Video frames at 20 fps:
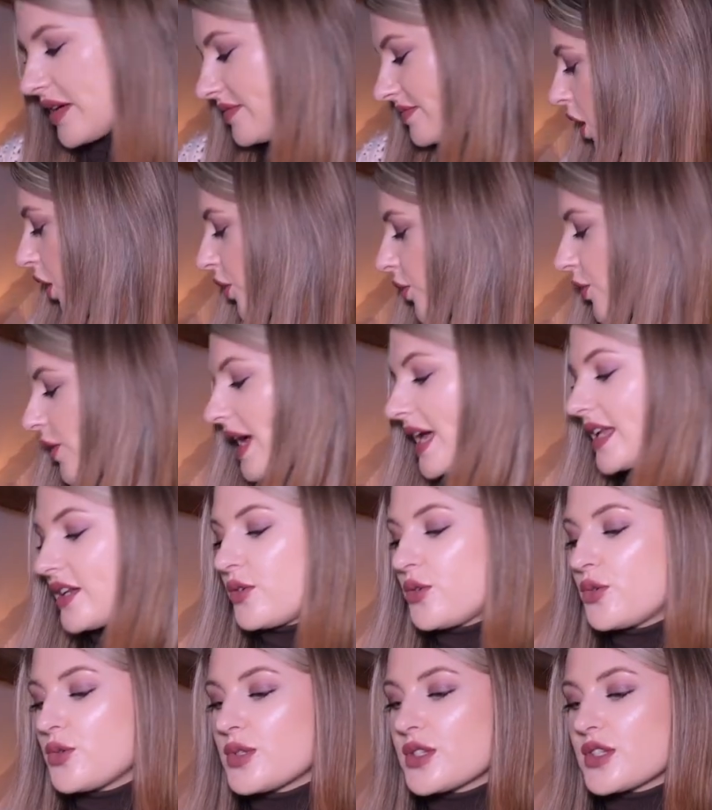Oh, and
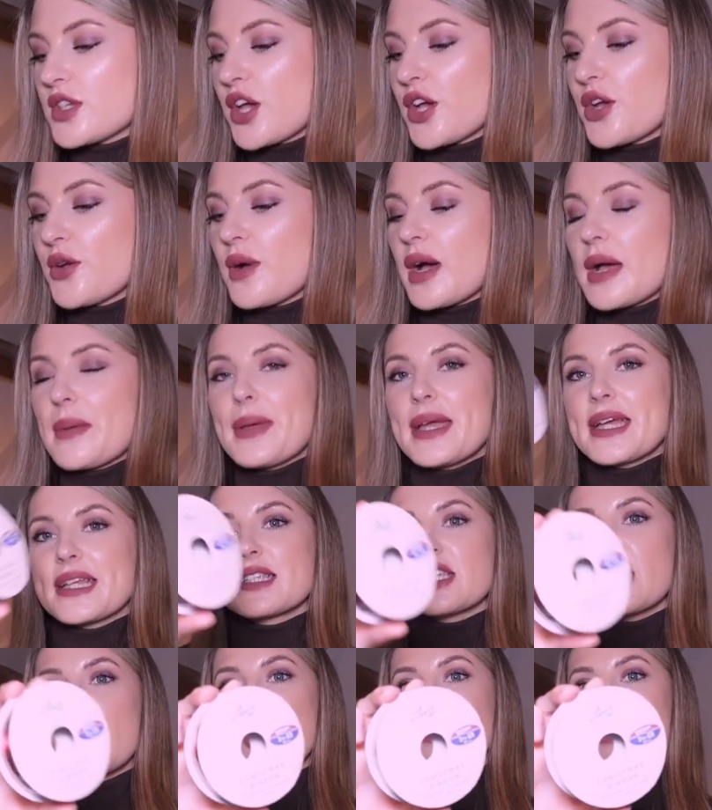also I
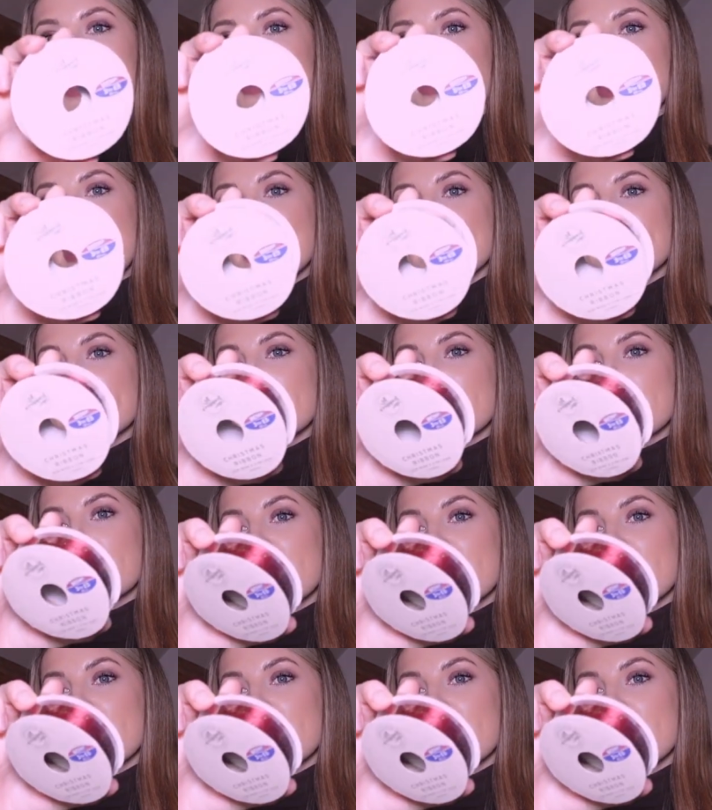picked up this